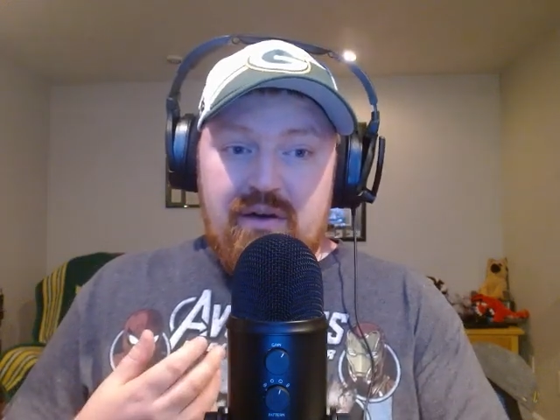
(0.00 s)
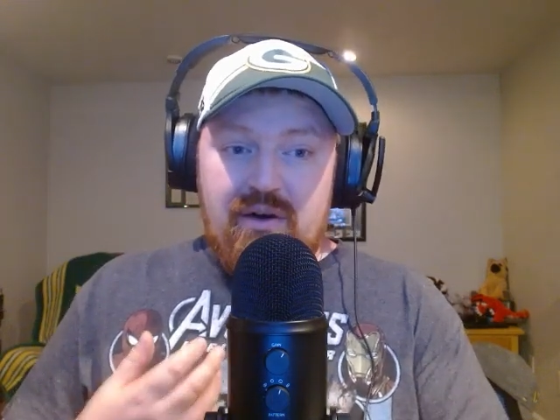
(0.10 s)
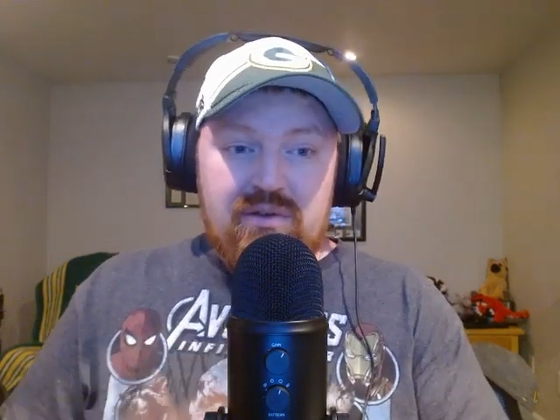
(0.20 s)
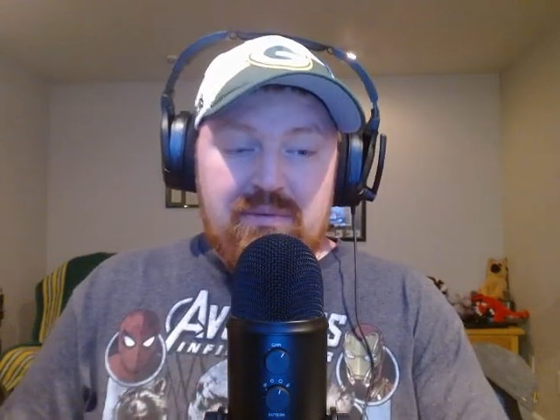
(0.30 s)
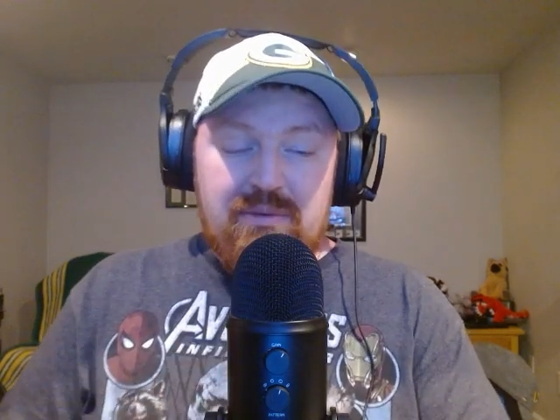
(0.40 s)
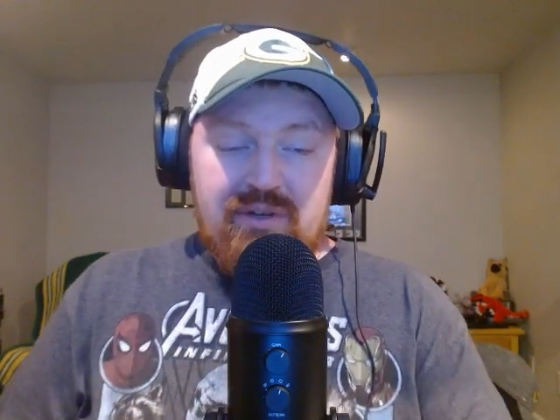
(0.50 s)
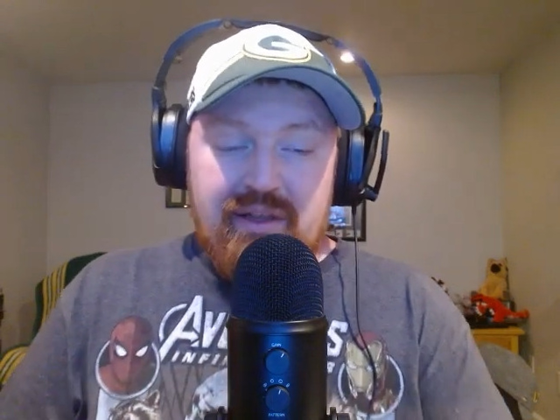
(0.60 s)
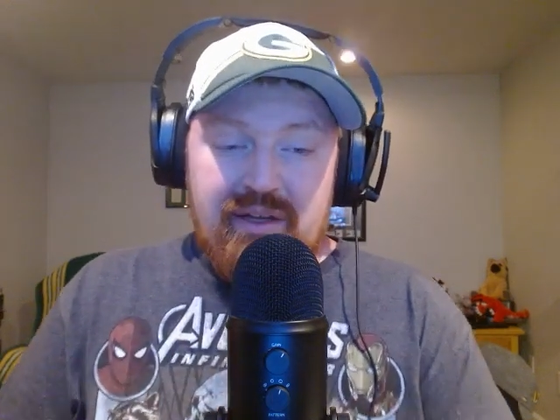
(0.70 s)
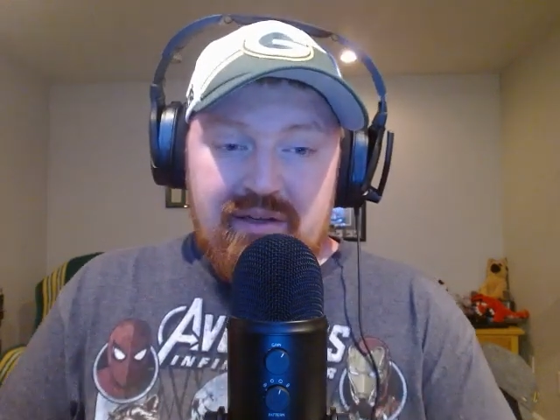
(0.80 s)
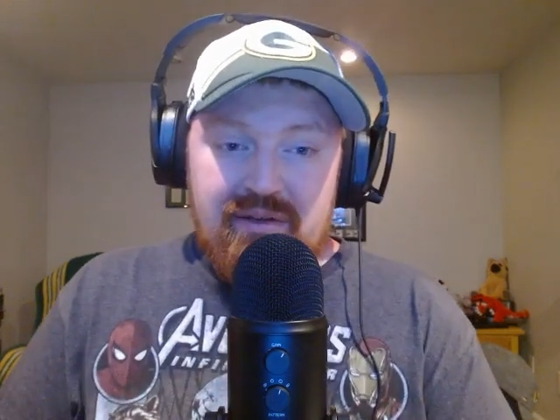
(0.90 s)
ultimately, I
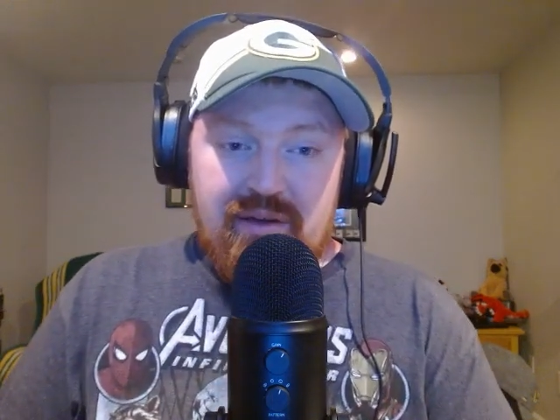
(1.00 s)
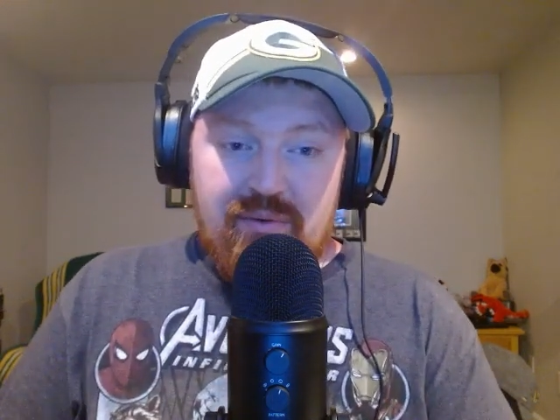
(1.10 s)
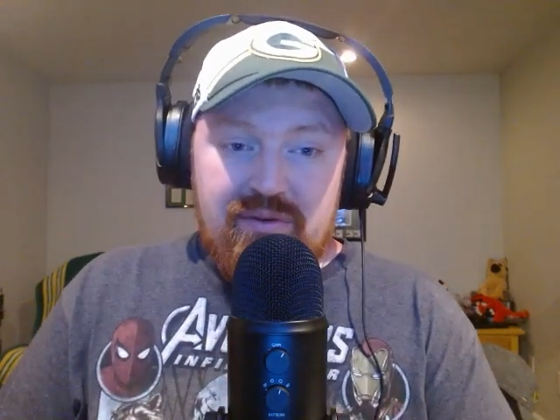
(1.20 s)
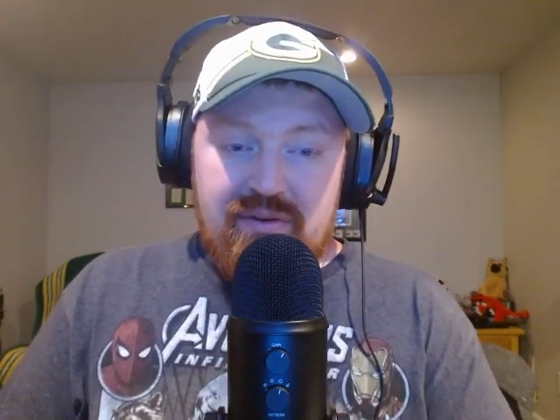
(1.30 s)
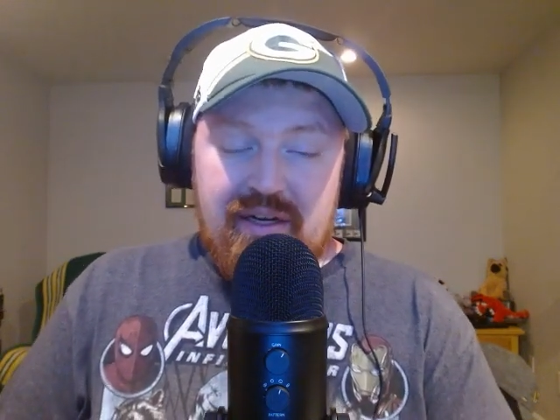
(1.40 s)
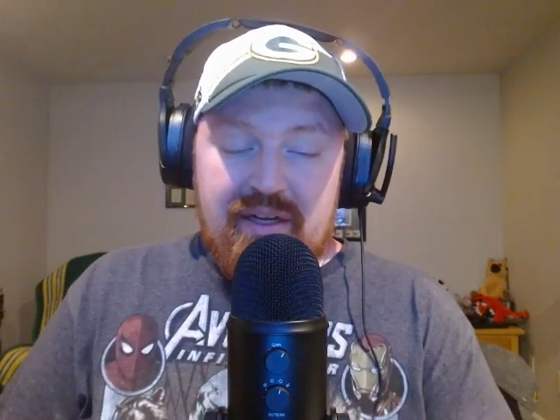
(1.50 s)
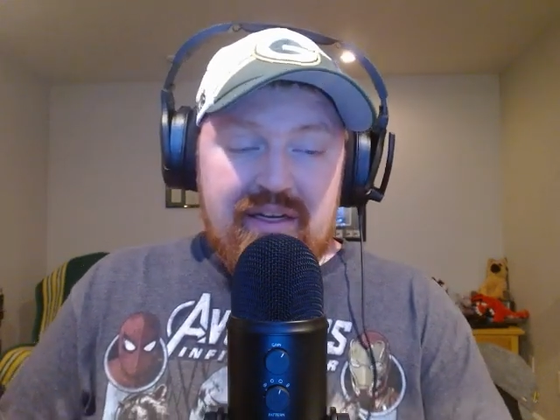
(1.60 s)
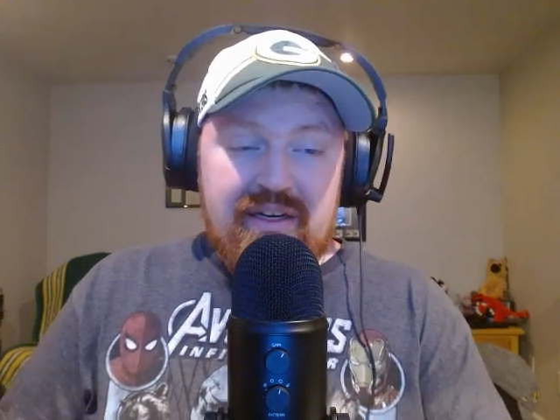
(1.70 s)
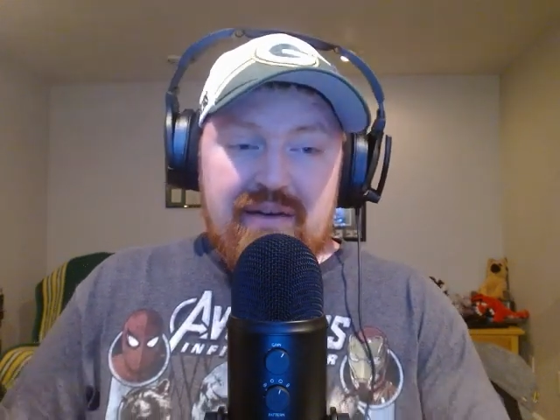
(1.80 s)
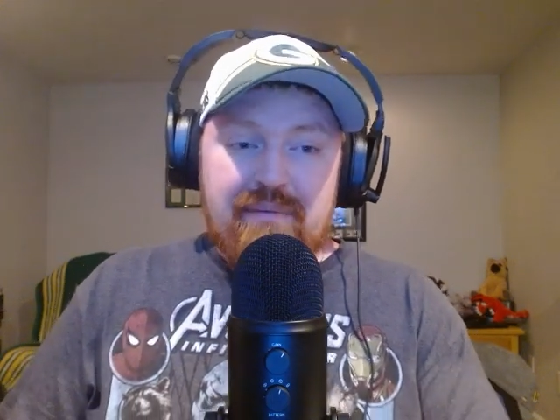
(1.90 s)
think it was he
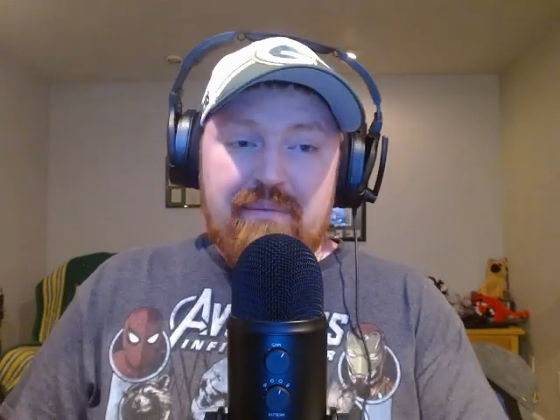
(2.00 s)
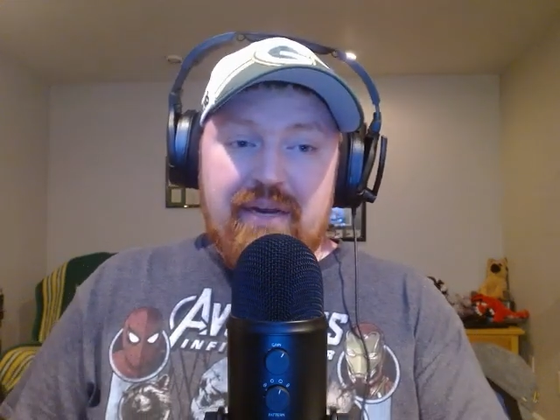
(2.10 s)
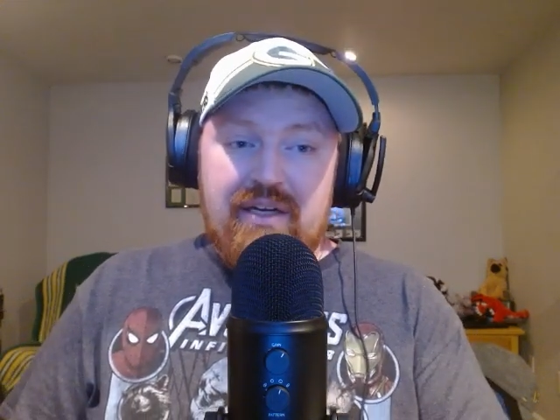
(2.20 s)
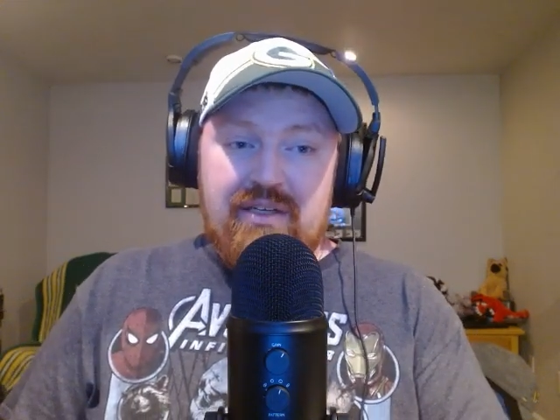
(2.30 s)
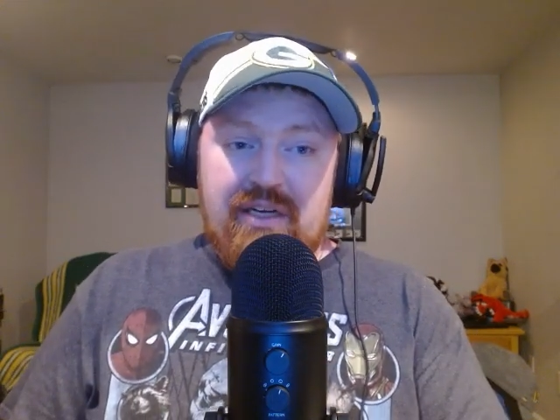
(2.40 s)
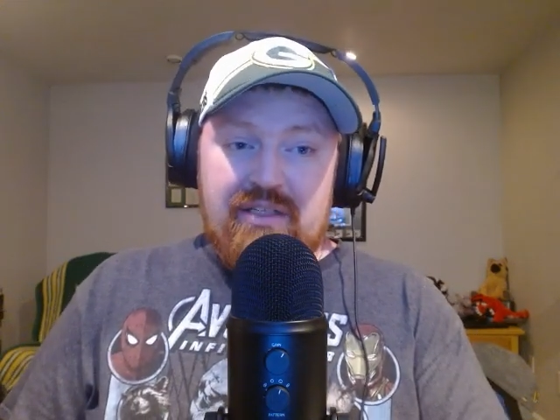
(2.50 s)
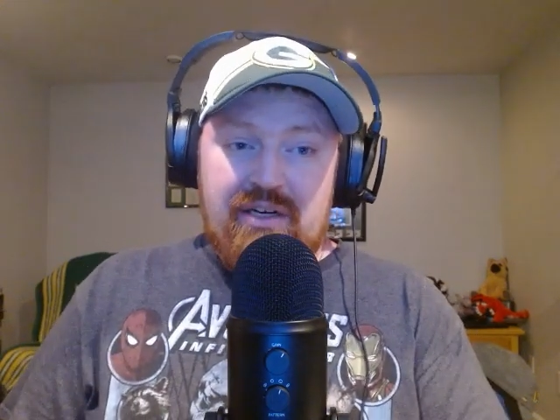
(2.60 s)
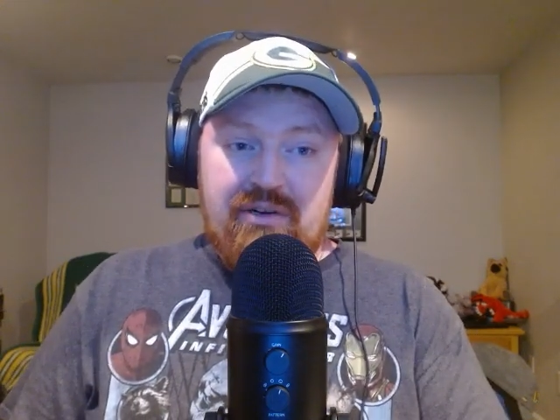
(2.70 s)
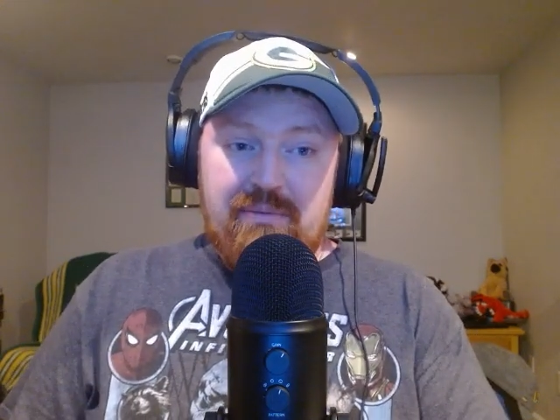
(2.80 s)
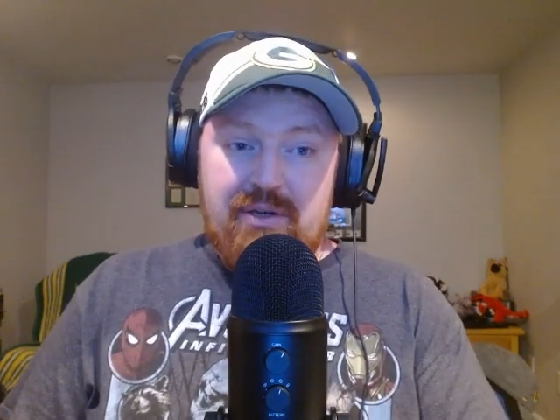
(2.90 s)
didn't make Josh
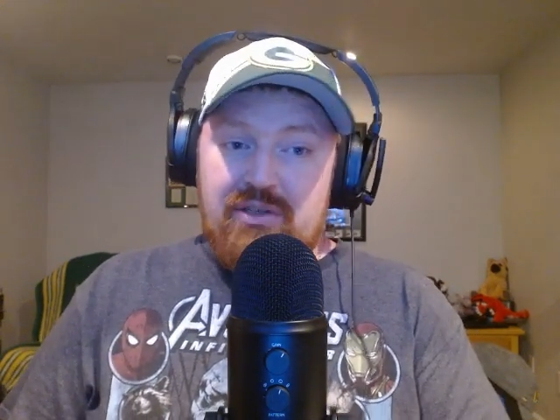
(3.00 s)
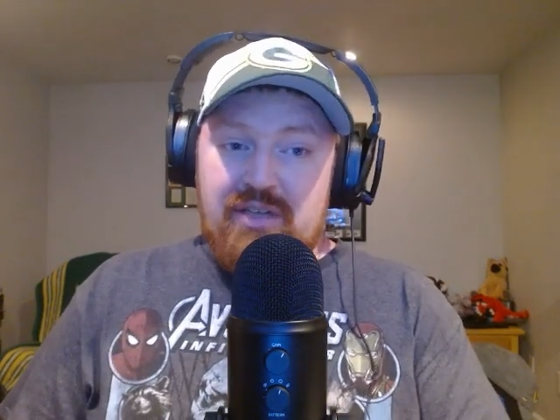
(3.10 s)
Allen better.